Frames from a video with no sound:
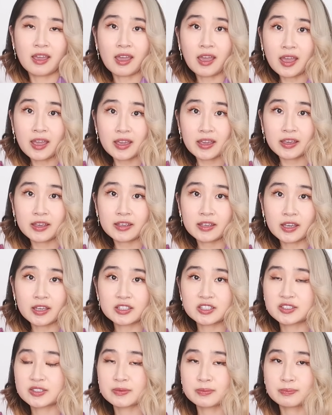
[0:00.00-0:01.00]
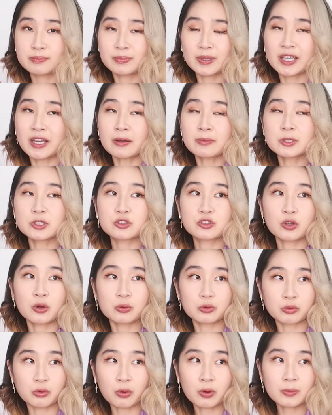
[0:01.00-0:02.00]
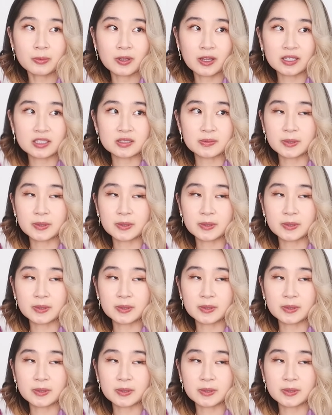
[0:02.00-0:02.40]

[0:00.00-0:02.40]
A, it's becoming so normalized